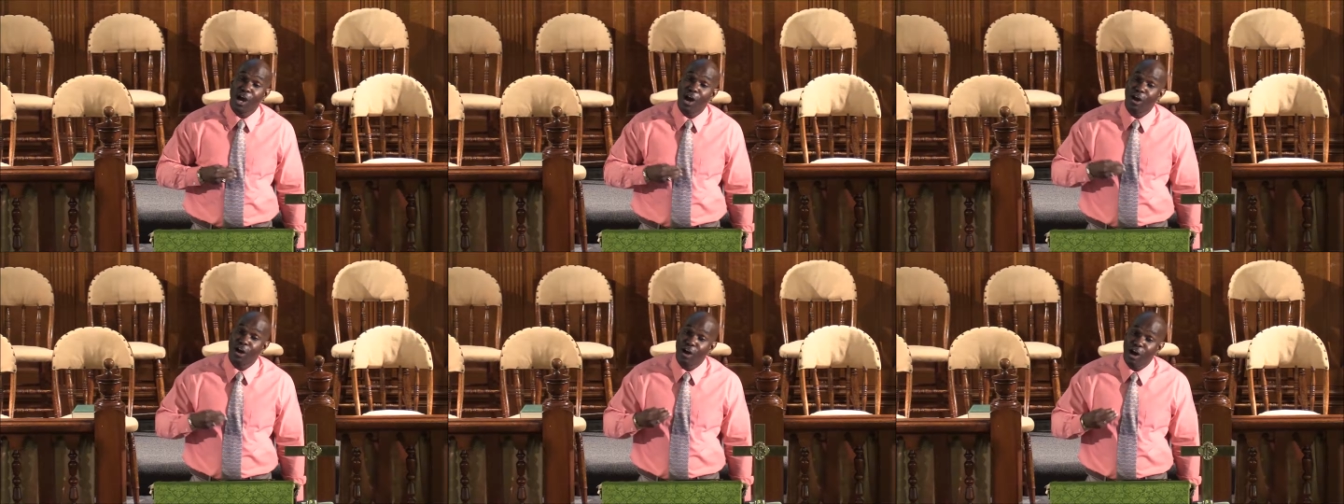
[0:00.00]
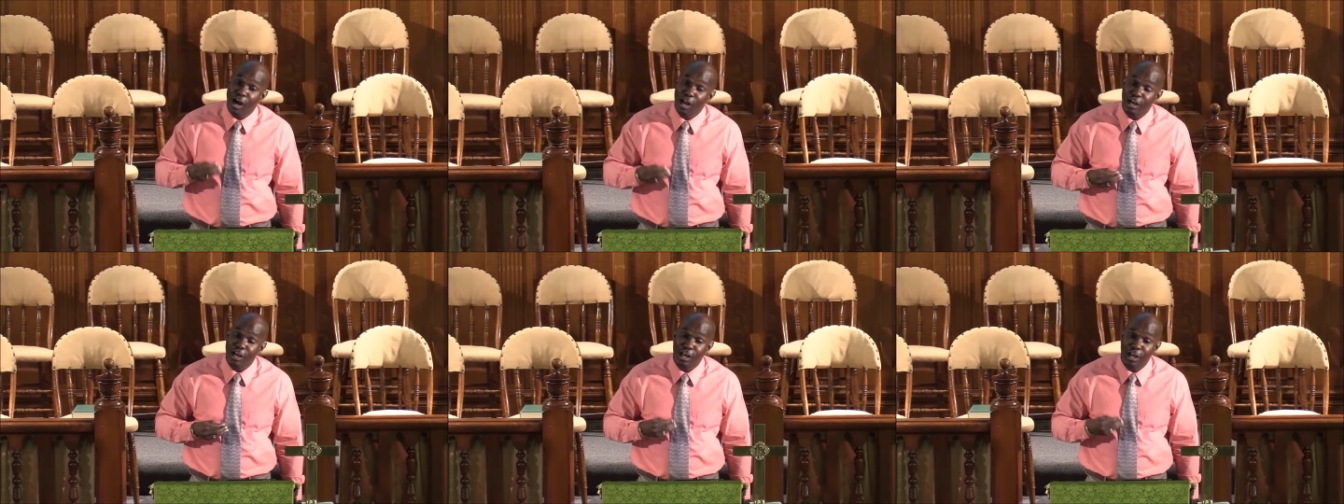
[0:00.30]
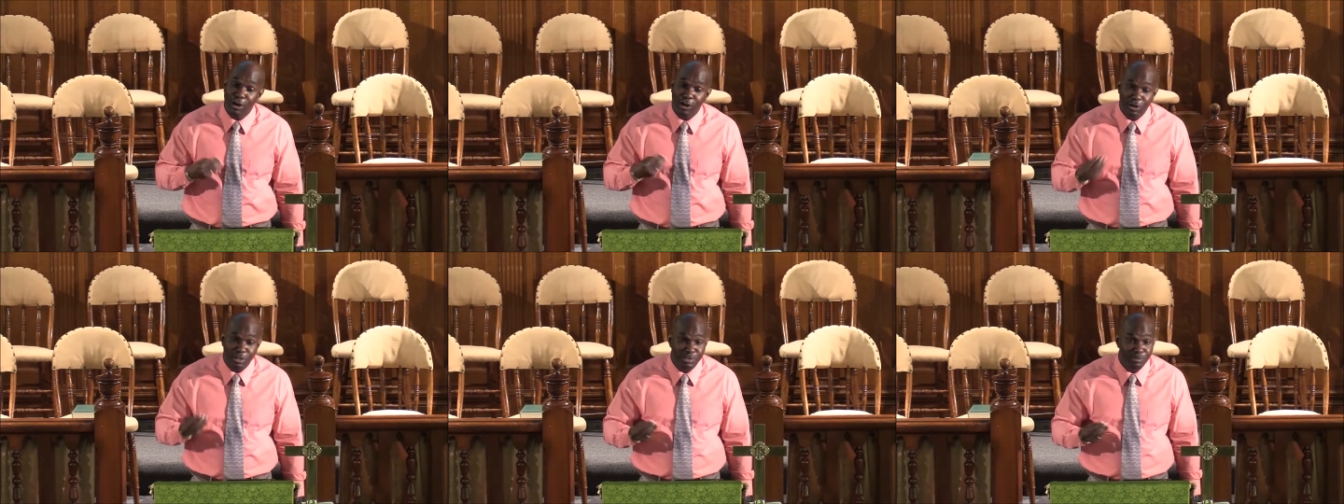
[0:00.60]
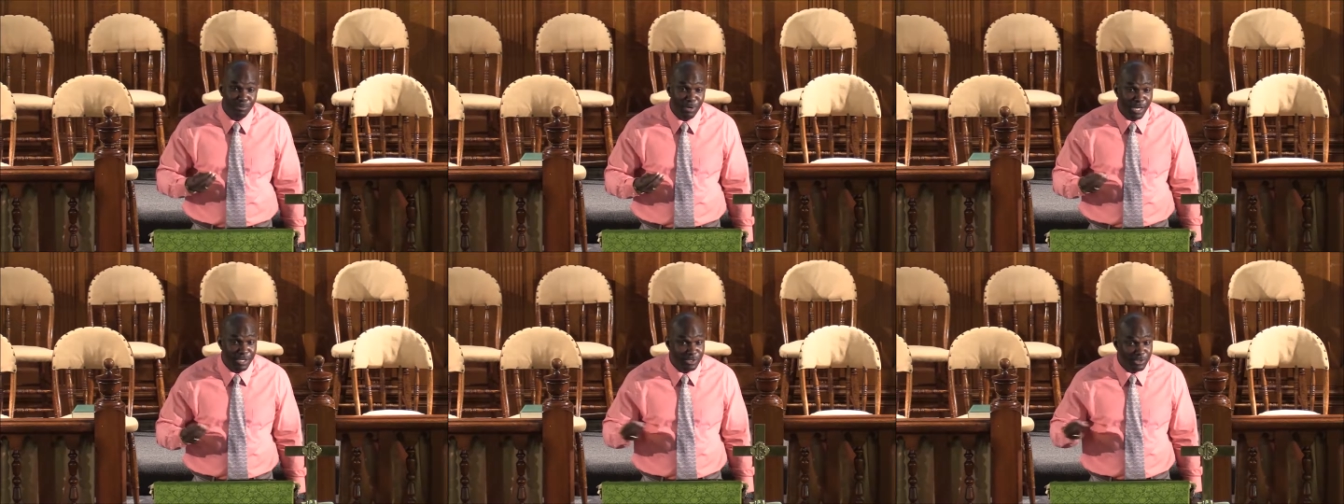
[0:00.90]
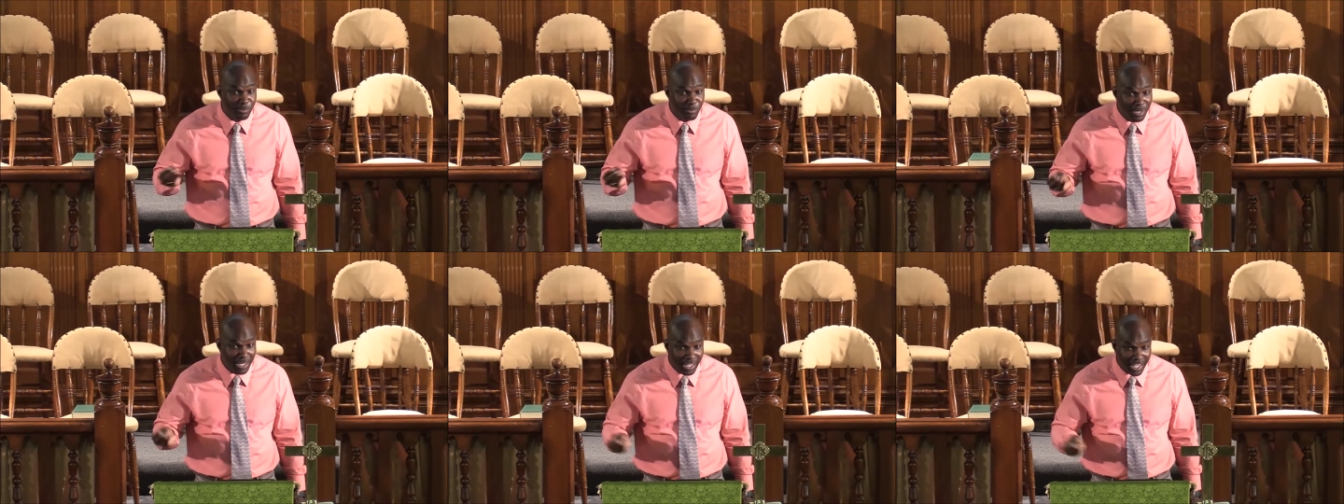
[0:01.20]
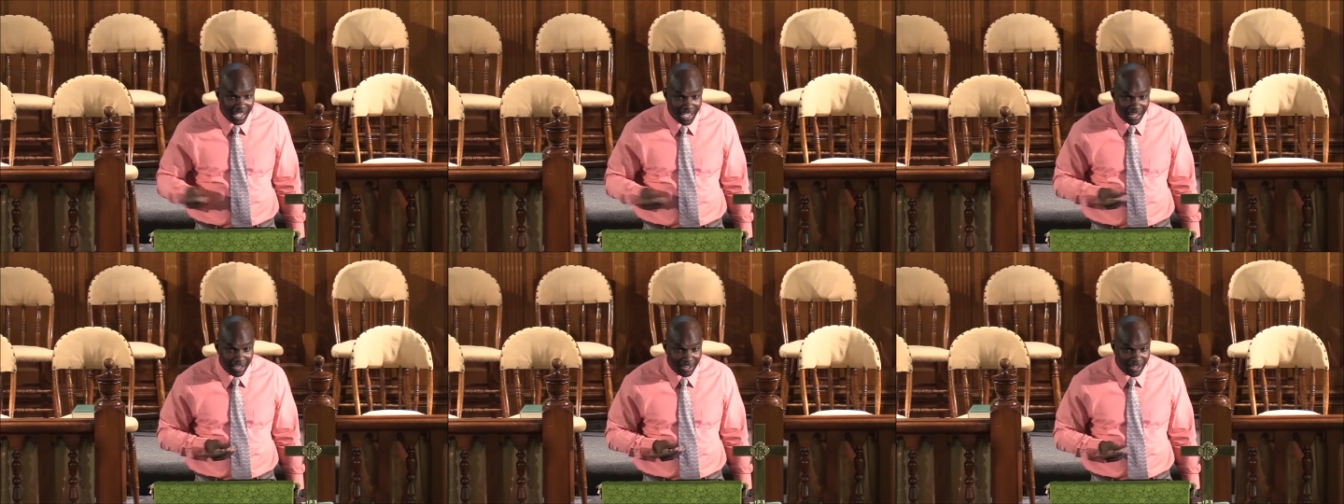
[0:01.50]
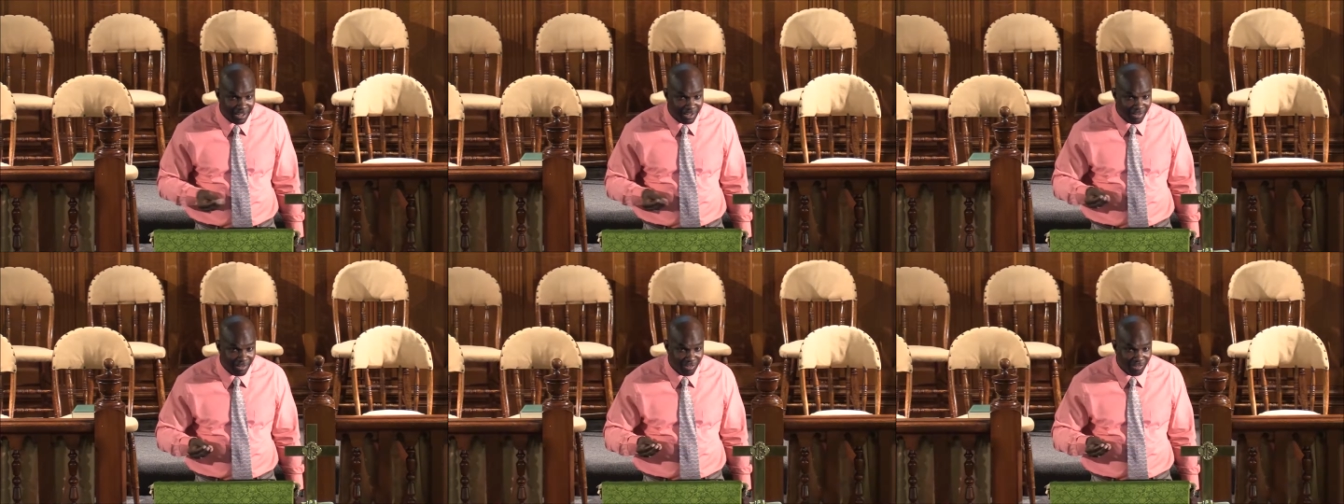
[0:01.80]
a godly husband to
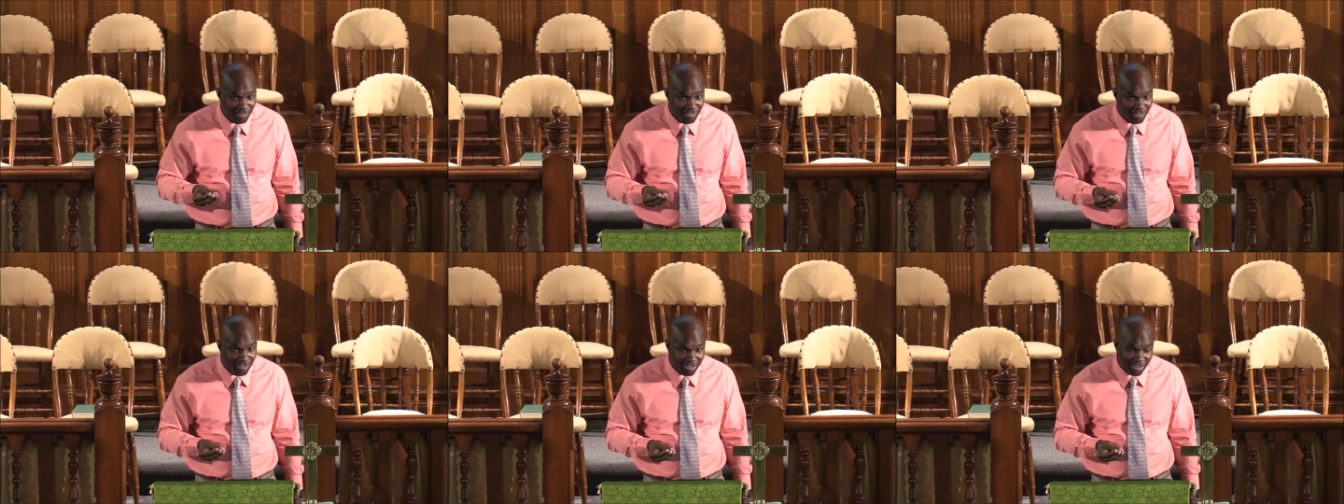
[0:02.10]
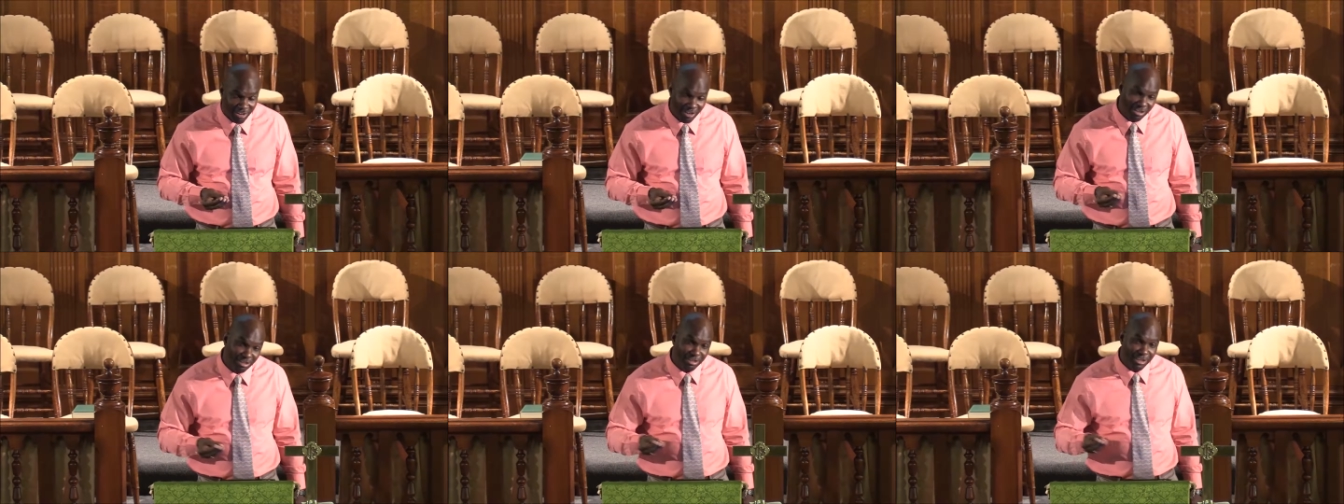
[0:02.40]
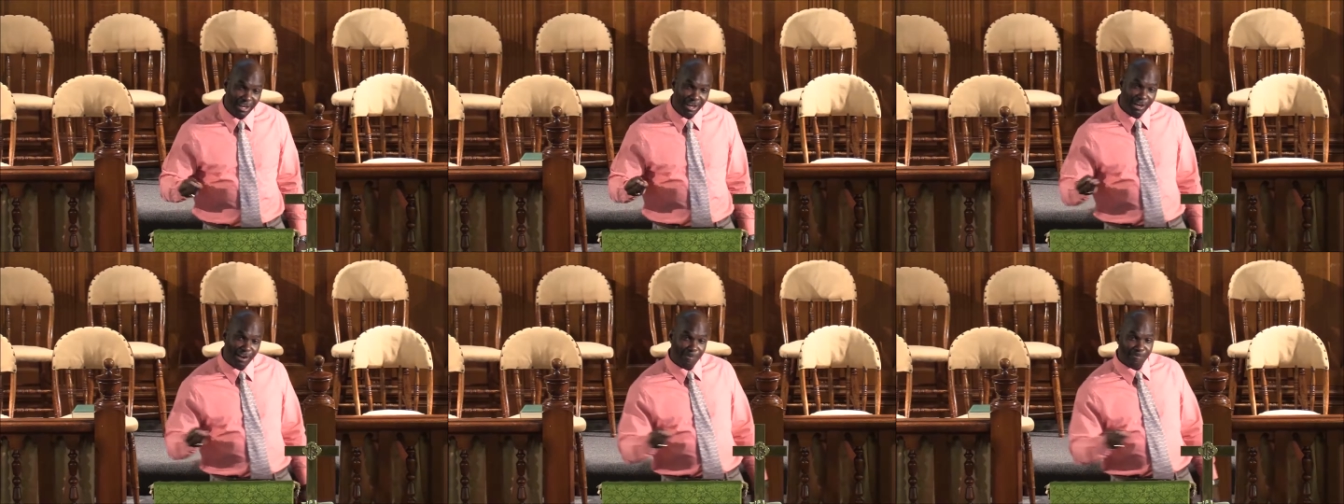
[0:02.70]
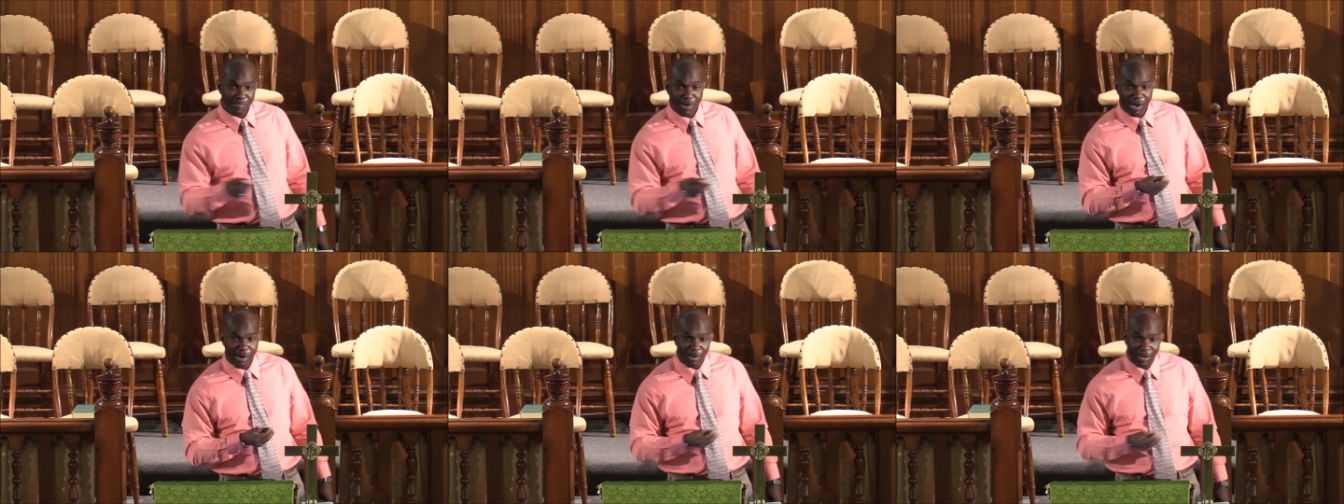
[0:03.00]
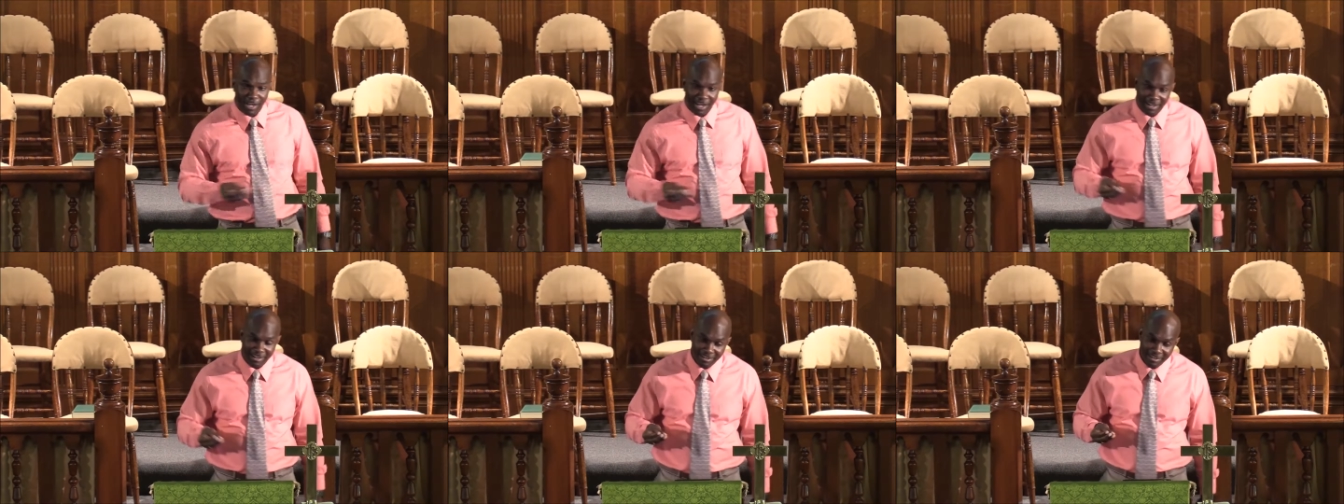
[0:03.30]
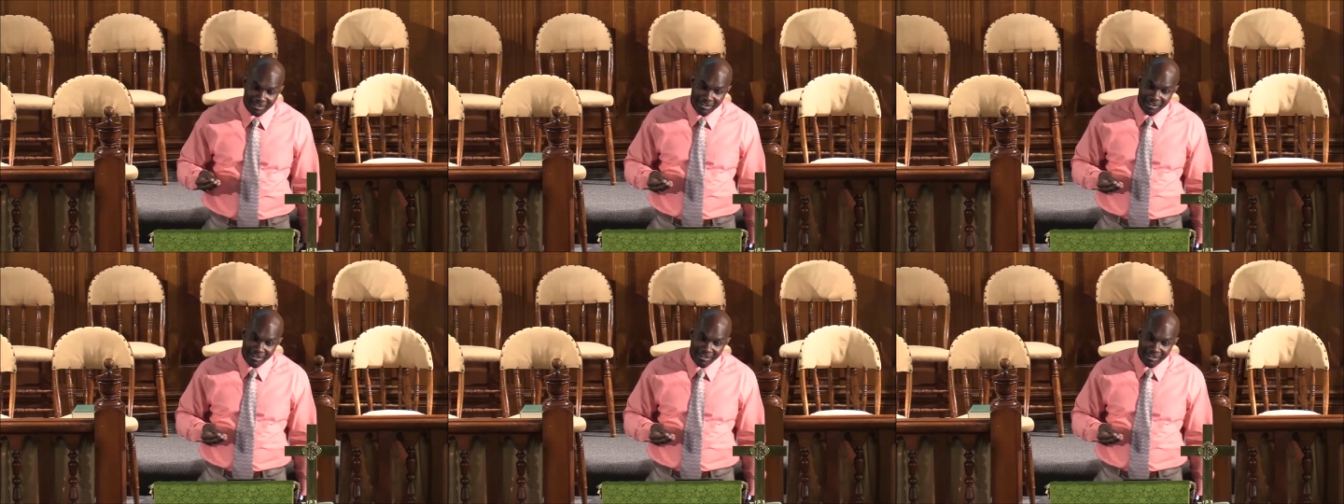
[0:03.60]
Michaela. Now think about it.